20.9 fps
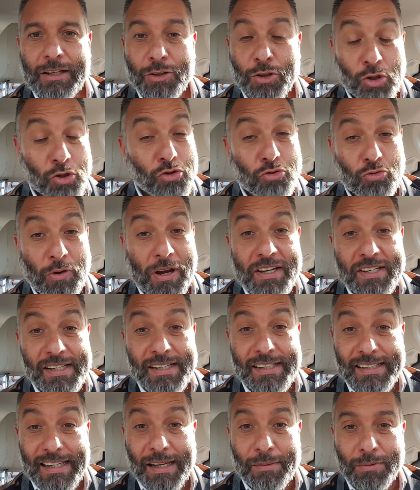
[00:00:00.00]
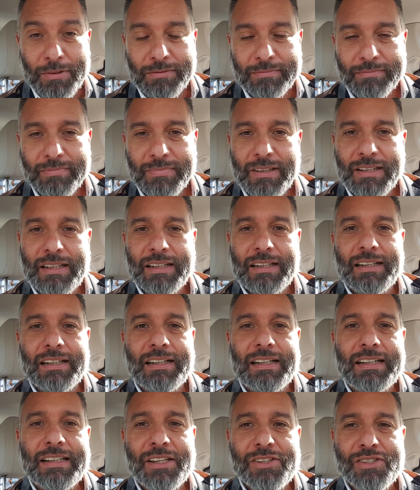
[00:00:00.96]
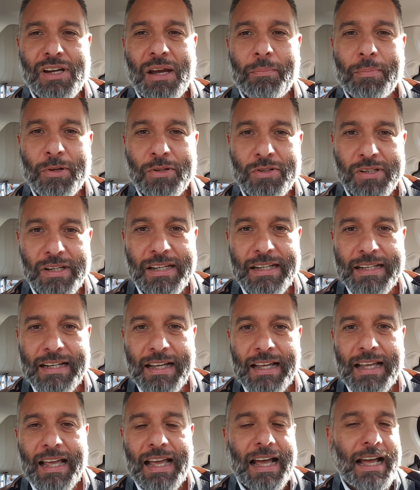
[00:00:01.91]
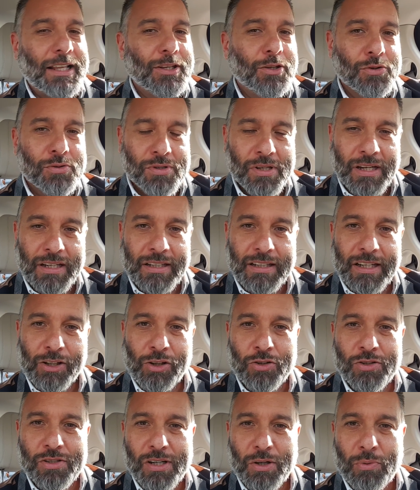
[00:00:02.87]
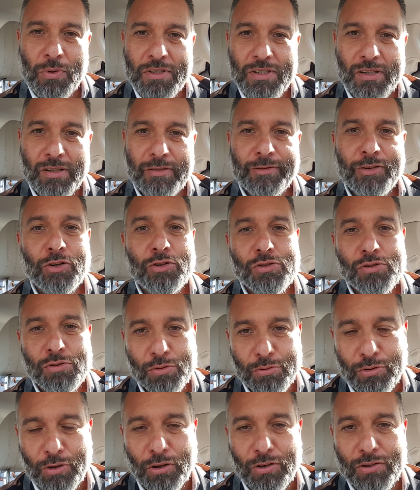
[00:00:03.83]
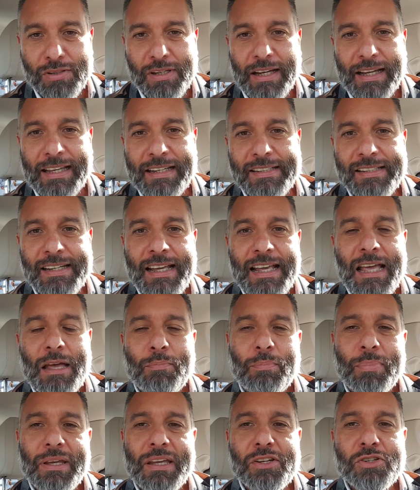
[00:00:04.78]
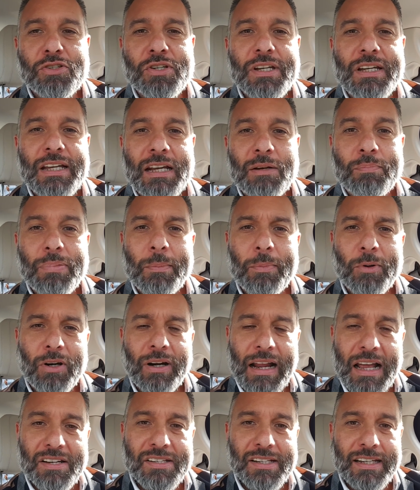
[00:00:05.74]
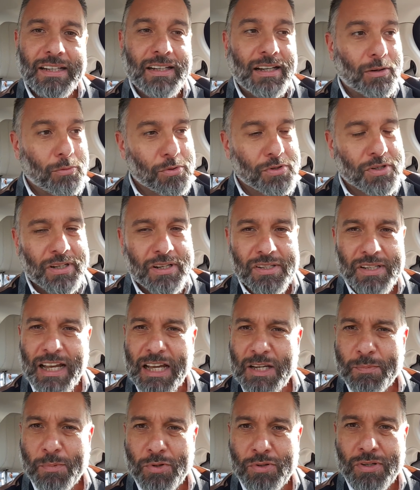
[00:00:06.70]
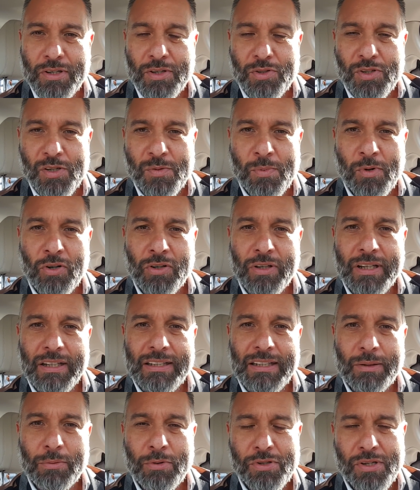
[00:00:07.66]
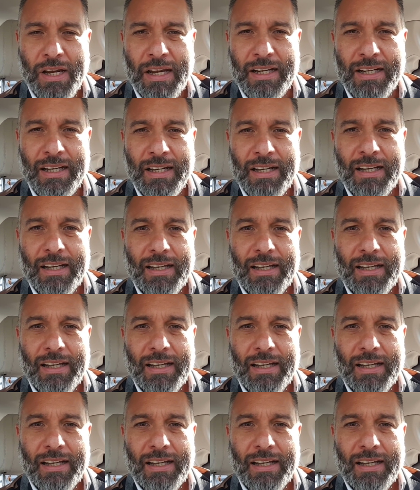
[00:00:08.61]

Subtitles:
does raise his level in the Champions League, and you've seen the consequences, of course, 2 goals against PSG. And people are asking, I was in Sky Sports News this morning, and they were saying,